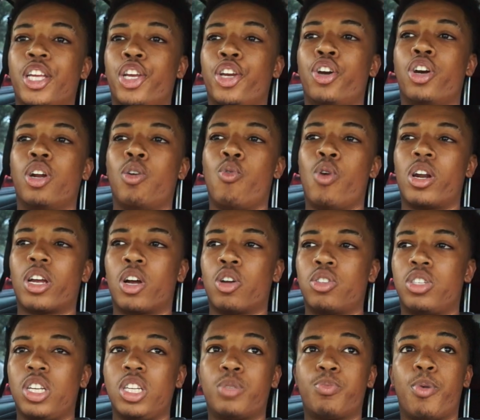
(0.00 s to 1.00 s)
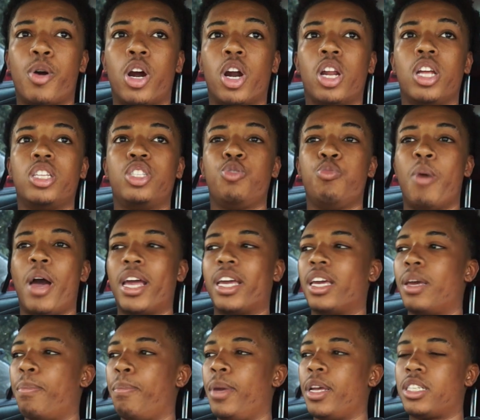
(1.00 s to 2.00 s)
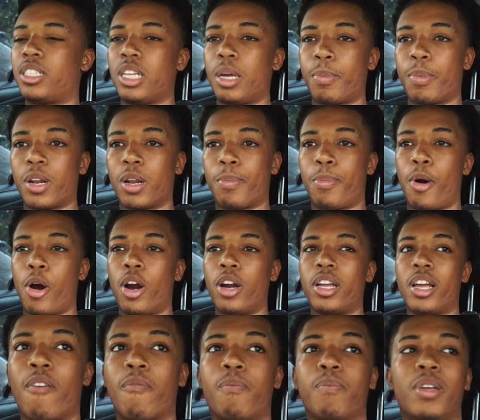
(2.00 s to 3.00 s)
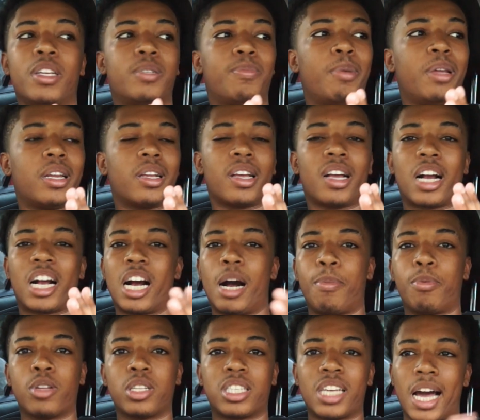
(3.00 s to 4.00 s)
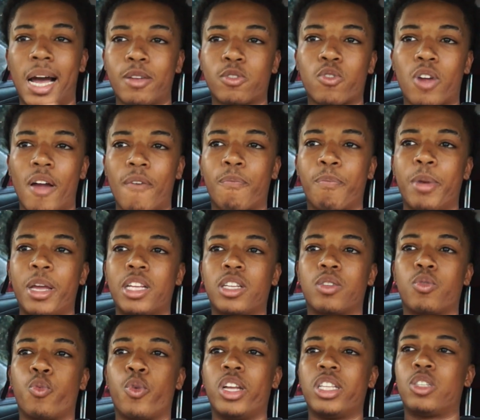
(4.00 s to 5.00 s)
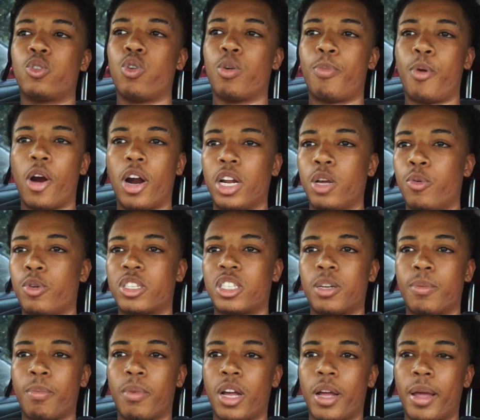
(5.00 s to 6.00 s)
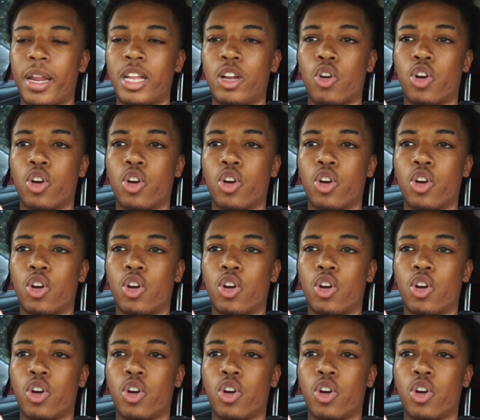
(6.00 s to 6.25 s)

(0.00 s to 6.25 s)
You're gonna want to go to these parties. You might get mixed up at a party. It's been a couple of times where went to a party with somebody